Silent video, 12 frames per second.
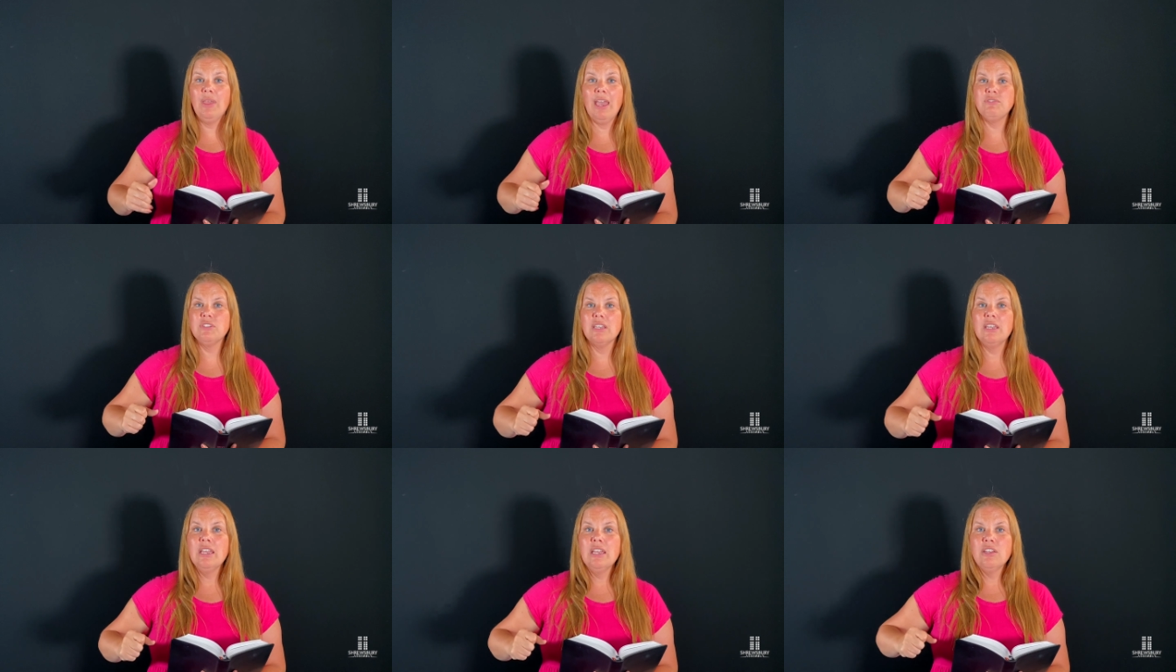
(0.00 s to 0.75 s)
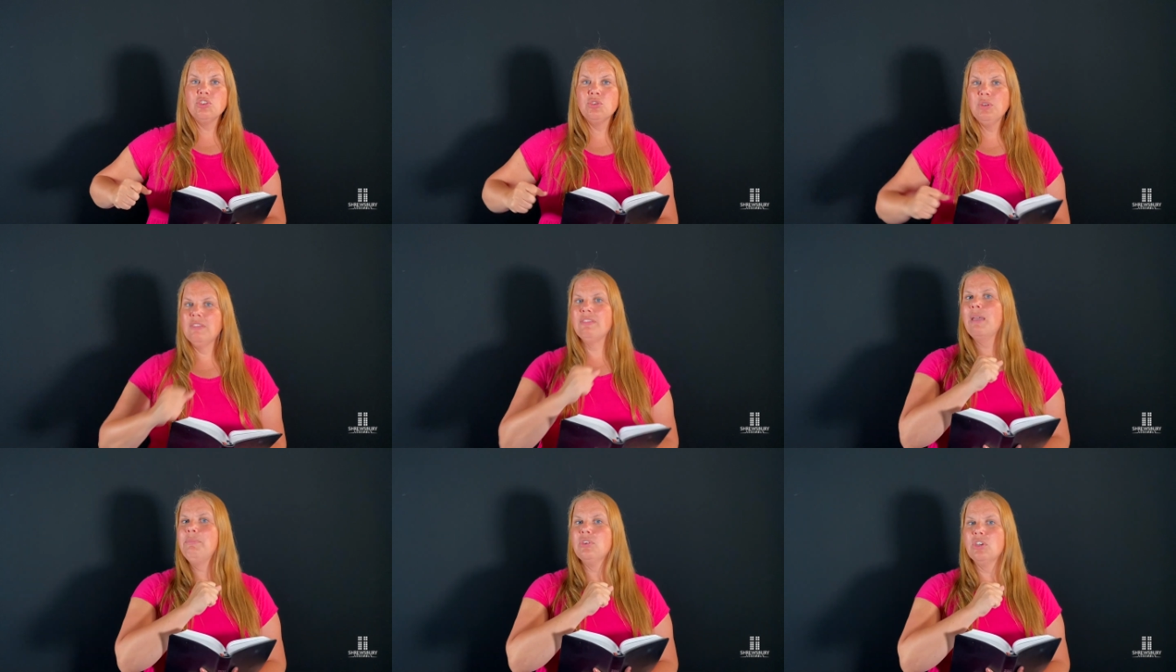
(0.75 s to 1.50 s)
have to treat
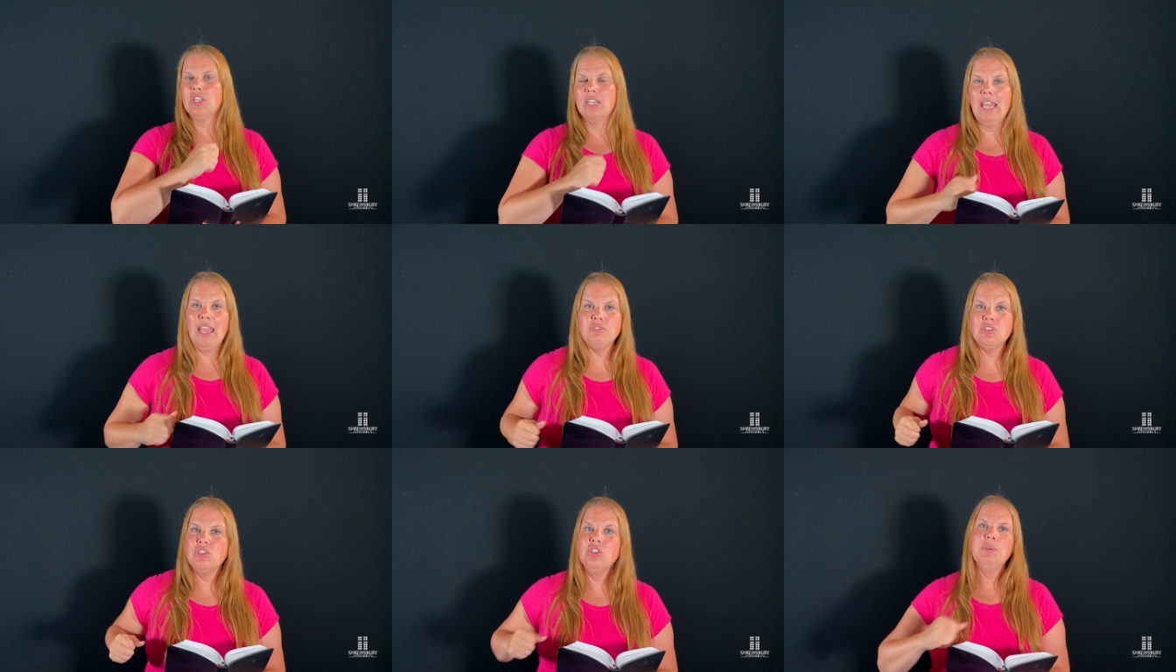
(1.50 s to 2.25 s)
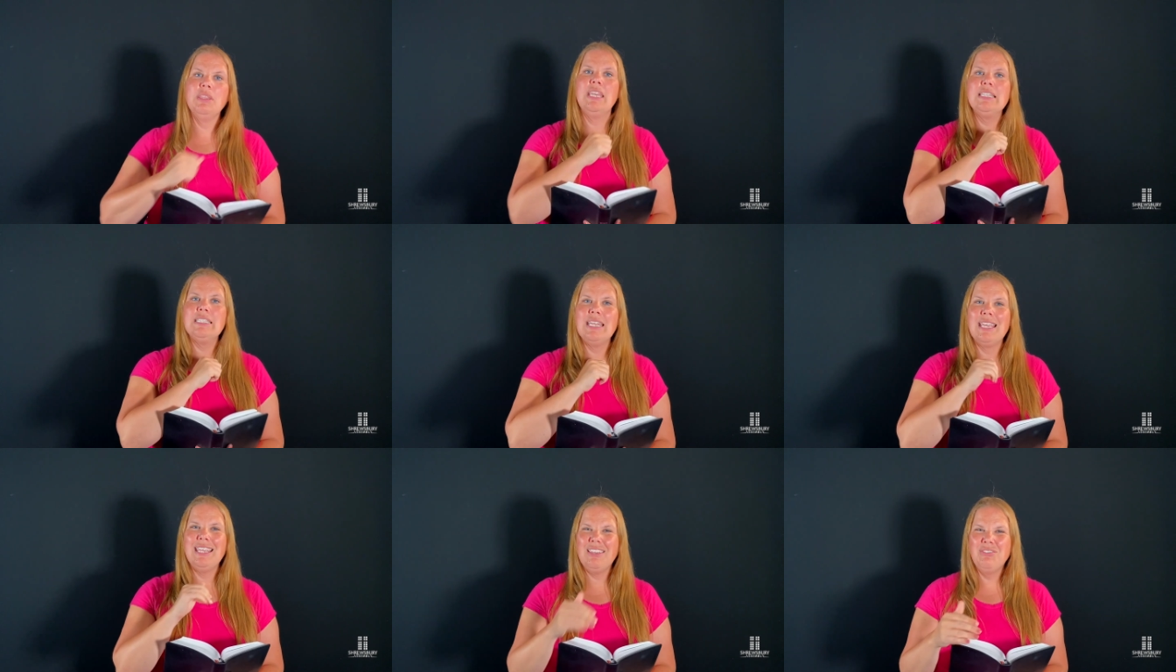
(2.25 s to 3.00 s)
them good and have to do what they
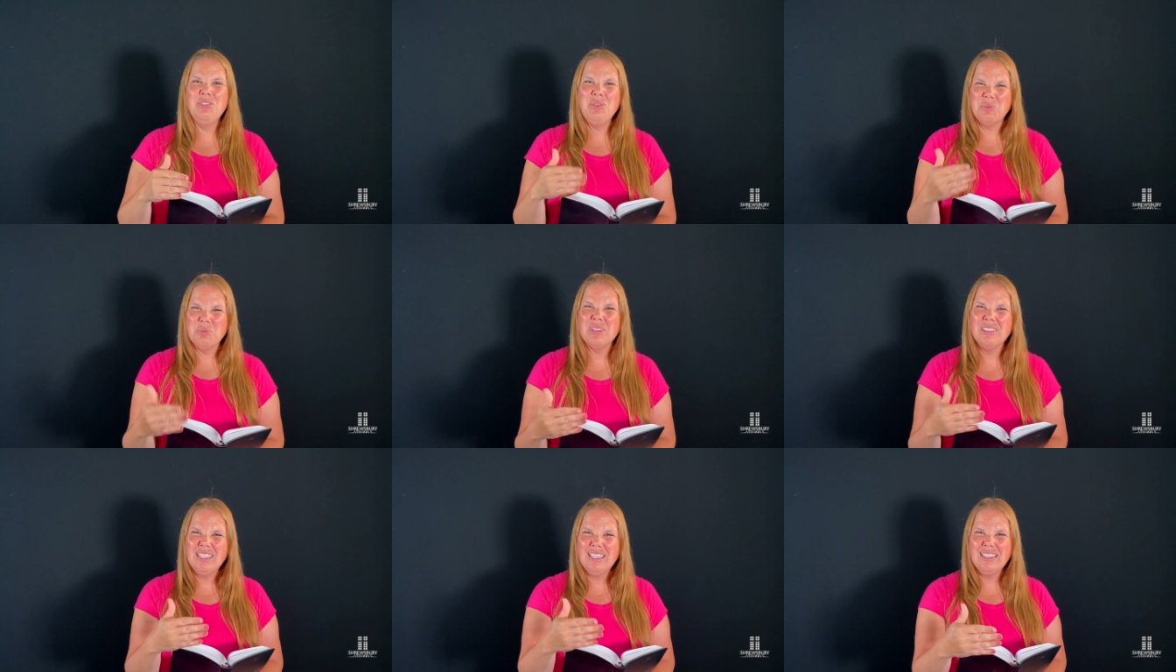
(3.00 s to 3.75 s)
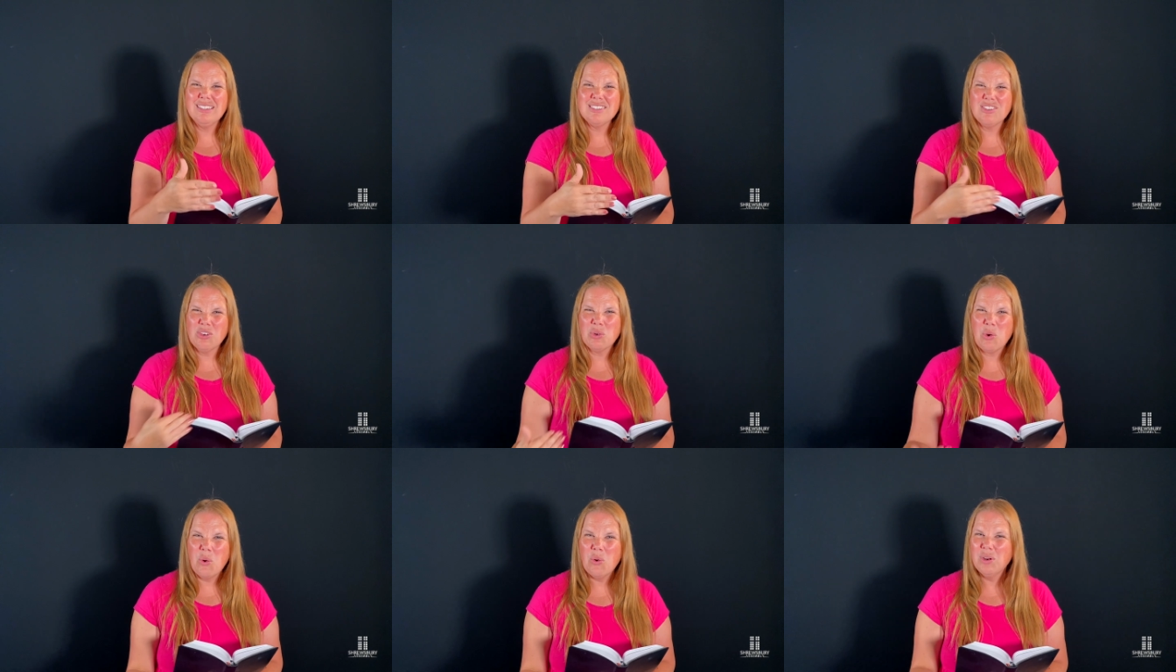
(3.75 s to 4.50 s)
say, even though really to their
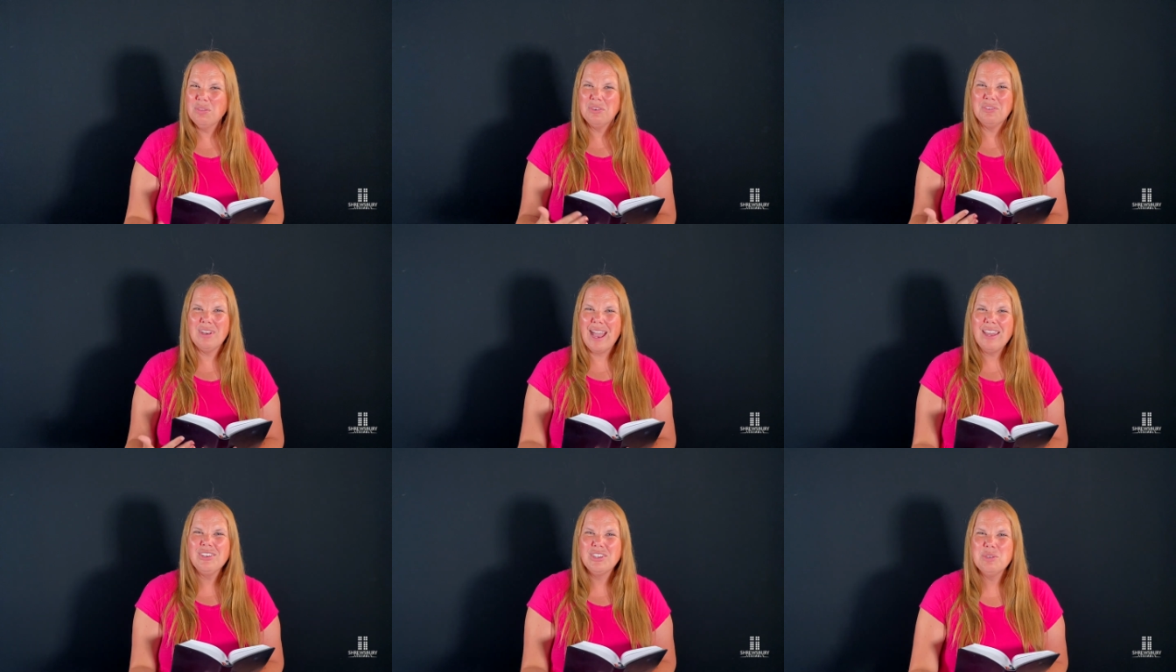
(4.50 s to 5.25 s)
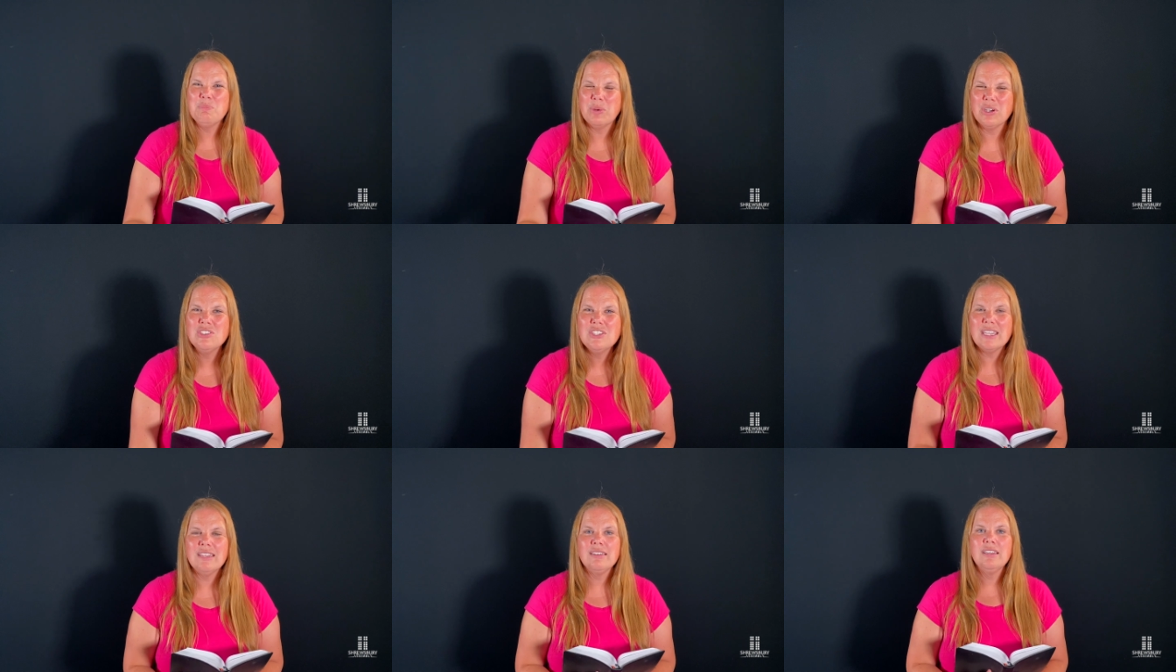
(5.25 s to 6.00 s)
core, they're not a good
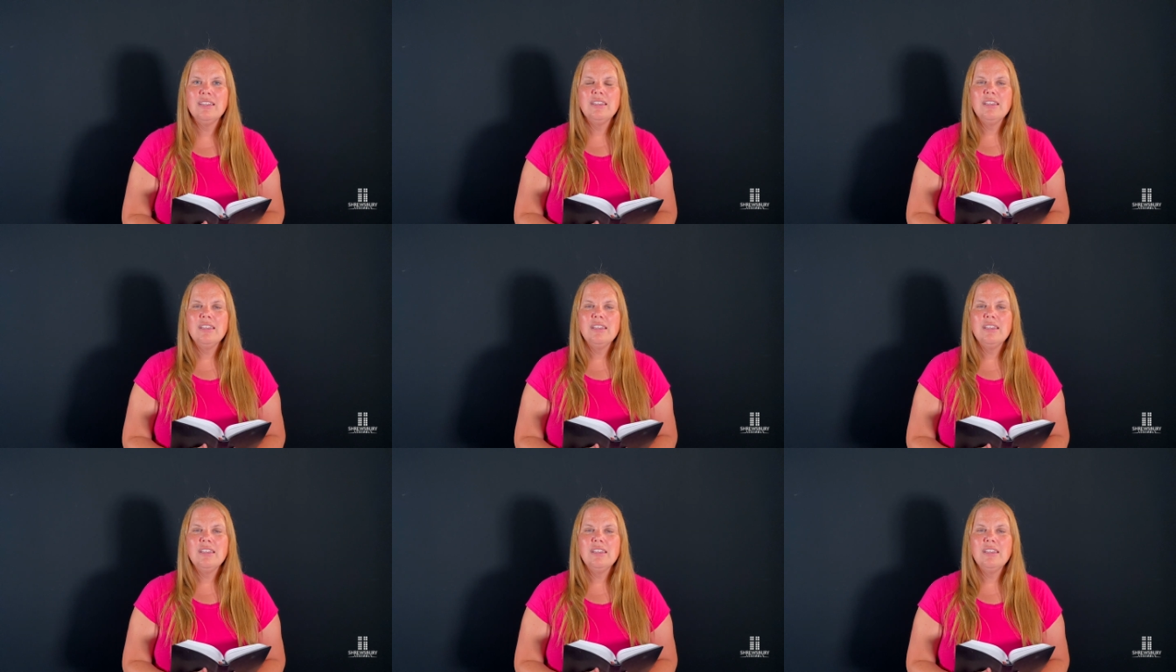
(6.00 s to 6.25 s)
person.